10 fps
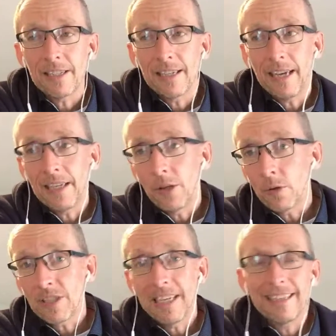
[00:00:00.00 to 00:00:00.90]
and say,
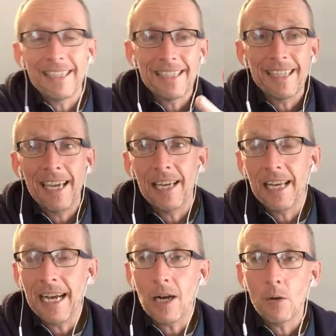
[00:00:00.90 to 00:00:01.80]
send these 10
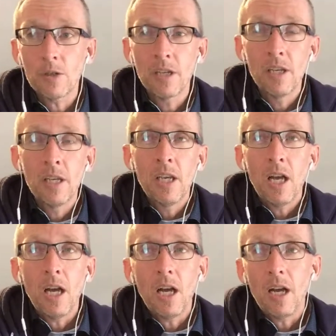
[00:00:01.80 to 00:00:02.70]
out
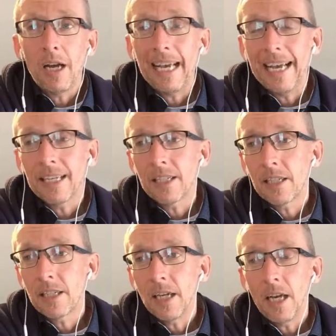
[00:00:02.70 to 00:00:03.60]

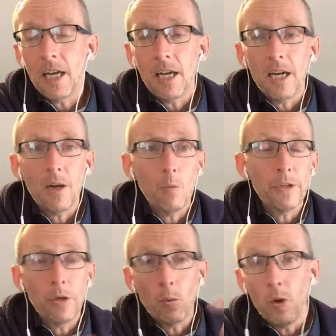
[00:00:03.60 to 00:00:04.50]
at,
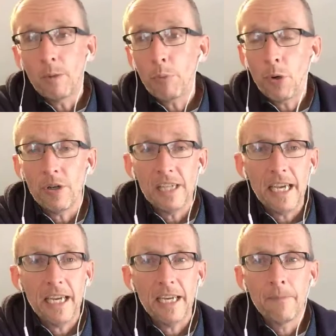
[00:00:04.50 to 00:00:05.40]
one per
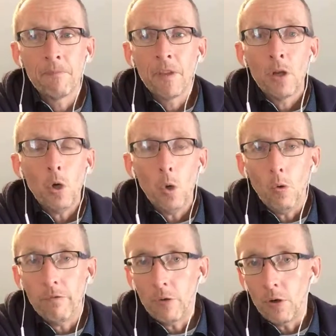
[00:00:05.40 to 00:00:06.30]
day
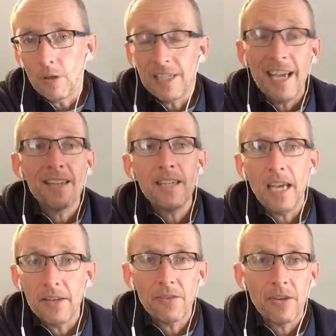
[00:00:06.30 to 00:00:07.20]
over 10
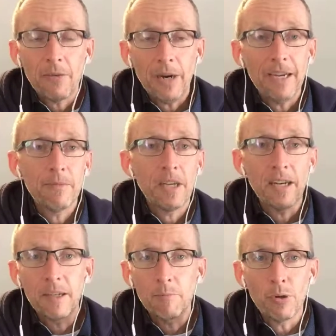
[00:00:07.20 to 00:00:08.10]
days, right? And
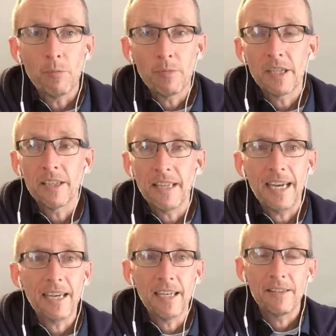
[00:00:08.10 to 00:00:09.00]
I could, boom, hit
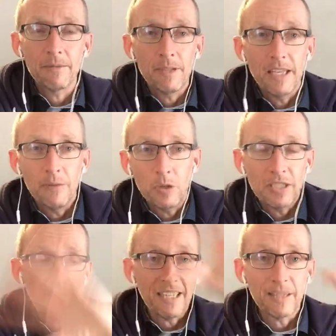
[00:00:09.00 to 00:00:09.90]
that. And then
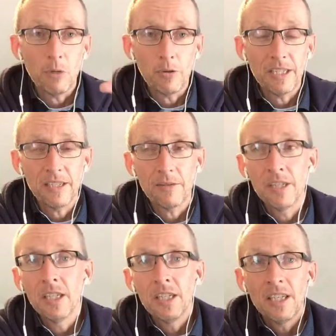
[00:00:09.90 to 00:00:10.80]
once I've got them all down,
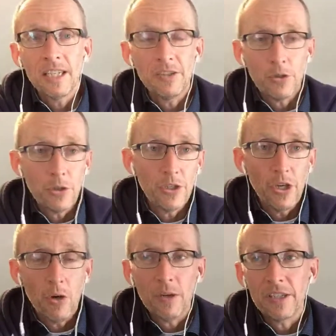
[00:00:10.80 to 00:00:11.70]
it's good to
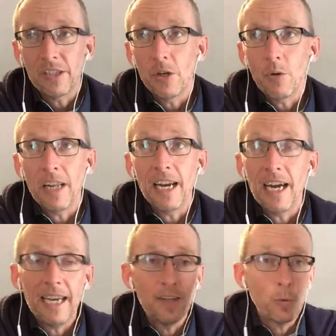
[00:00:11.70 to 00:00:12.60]
go. And, and
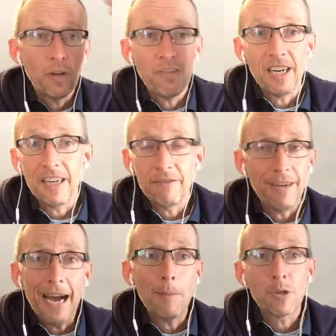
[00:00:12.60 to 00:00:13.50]
I had 25
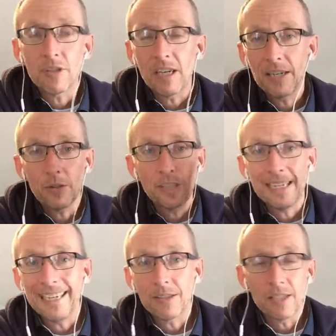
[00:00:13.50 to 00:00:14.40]
options, and I took
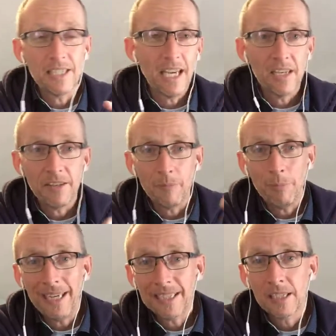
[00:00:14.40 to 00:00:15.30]
that down to 10 of the
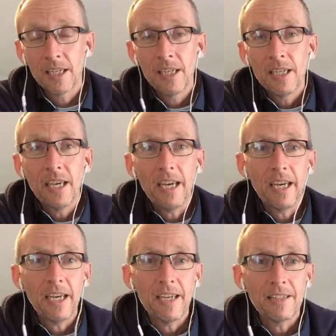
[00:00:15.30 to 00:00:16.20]
best
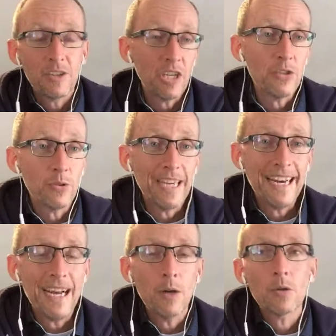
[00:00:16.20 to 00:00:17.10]
and scheduled
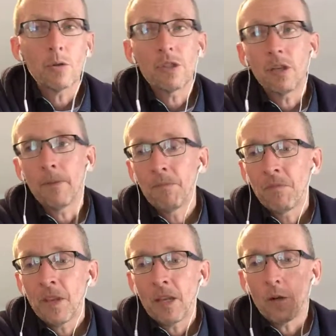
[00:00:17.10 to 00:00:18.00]
that out. So it's a
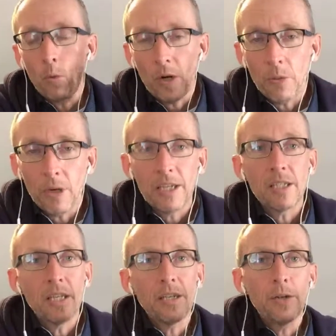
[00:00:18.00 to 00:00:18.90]
great way
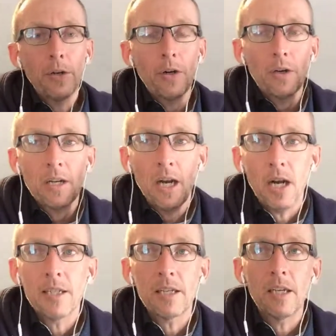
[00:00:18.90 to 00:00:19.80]
to get your
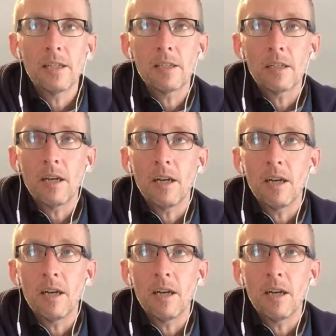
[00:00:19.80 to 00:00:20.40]
content